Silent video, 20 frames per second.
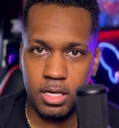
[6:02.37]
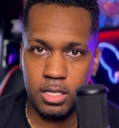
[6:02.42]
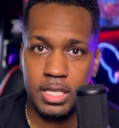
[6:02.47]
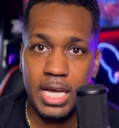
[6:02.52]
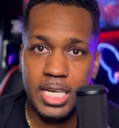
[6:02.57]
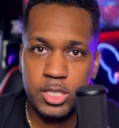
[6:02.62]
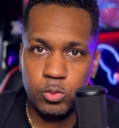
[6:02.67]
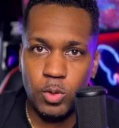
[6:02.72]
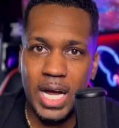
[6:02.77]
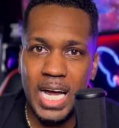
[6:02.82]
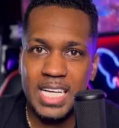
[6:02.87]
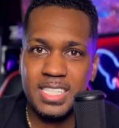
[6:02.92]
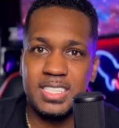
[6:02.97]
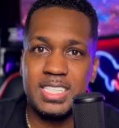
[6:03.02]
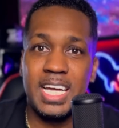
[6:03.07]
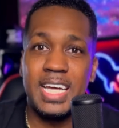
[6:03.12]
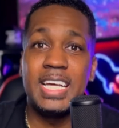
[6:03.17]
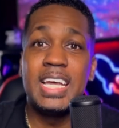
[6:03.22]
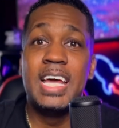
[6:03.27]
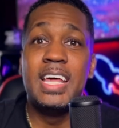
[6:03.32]
that's why I
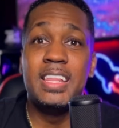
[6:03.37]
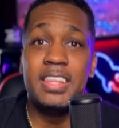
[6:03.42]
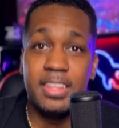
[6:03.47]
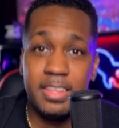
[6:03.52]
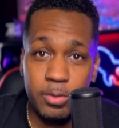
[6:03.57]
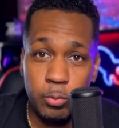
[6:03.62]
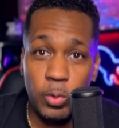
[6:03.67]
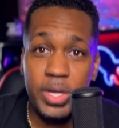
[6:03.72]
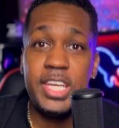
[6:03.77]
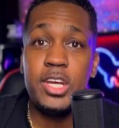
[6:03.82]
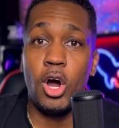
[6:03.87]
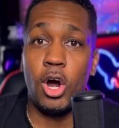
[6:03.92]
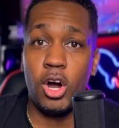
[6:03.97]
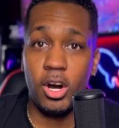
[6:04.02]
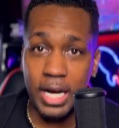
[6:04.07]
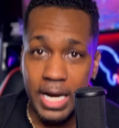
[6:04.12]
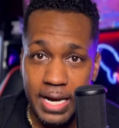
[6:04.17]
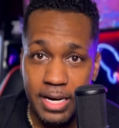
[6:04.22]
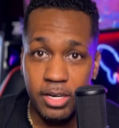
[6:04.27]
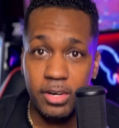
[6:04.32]
say we are
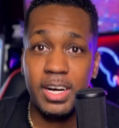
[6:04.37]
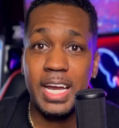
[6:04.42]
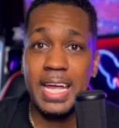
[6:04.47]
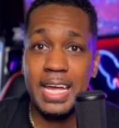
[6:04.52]
here